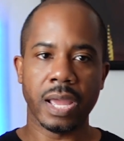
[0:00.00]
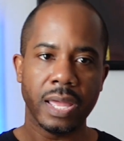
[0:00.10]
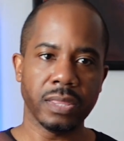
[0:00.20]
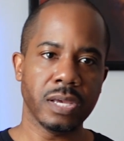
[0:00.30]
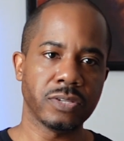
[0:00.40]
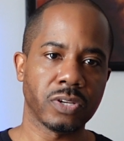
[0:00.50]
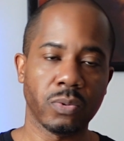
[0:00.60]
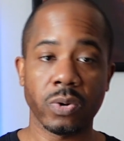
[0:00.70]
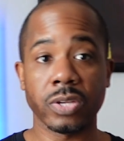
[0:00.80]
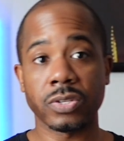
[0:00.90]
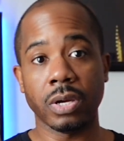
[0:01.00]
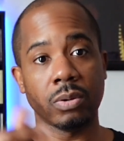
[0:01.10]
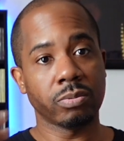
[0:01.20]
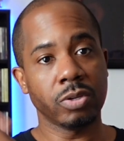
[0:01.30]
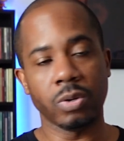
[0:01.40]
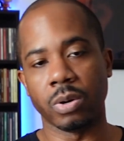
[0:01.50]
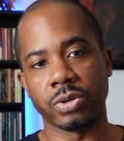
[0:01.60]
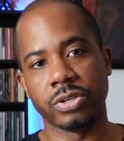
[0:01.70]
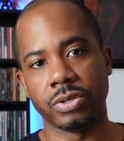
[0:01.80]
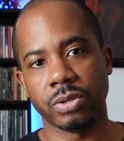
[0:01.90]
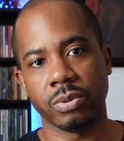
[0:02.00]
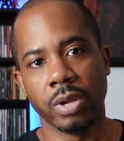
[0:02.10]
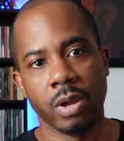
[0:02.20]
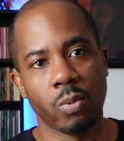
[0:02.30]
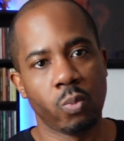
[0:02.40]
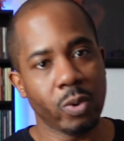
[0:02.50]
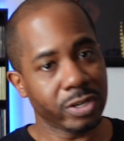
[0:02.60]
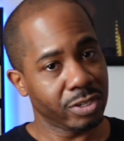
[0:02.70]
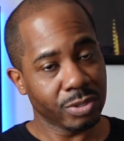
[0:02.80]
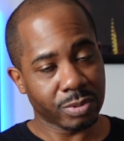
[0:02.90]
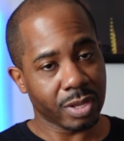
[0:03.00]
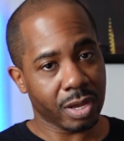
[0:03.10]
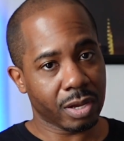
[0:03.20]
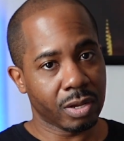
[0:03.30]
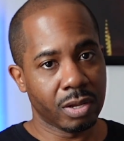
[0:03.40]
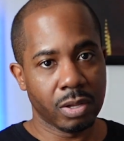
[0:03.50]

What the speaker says: And these are the ones, so you know what to do. What did you think?